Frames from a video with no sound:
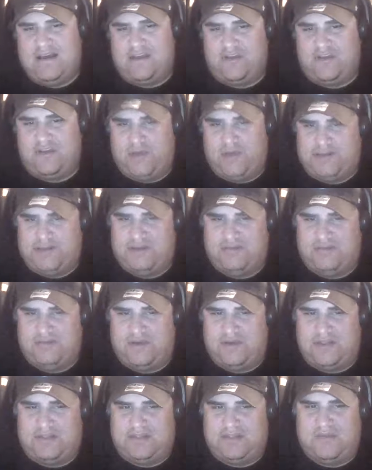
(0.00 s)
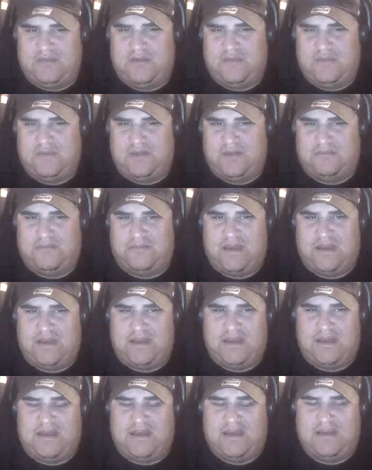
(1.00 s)
questionable at the moment.
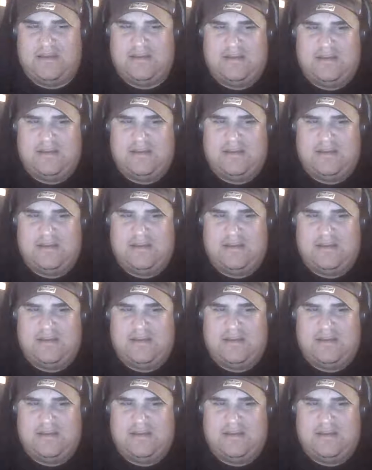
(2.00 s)
But